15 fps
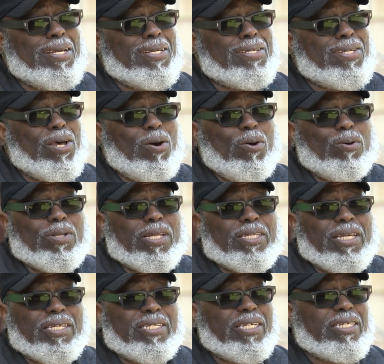So
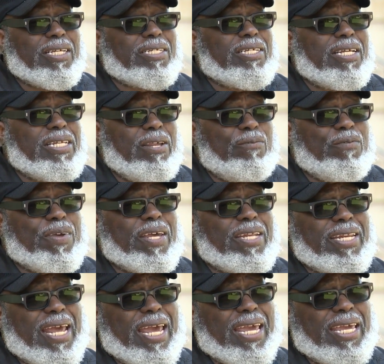this is a
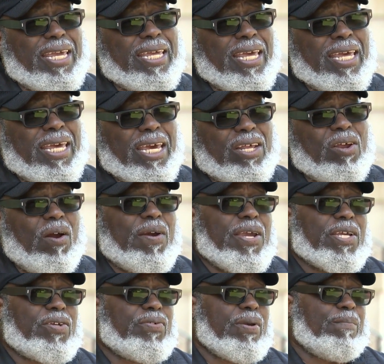significant day in our
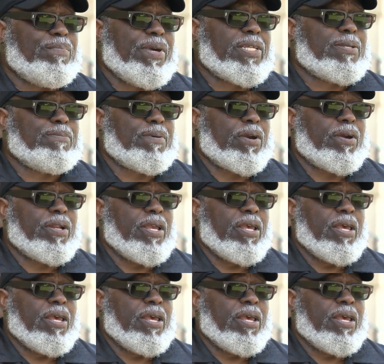history of Pittsburgh.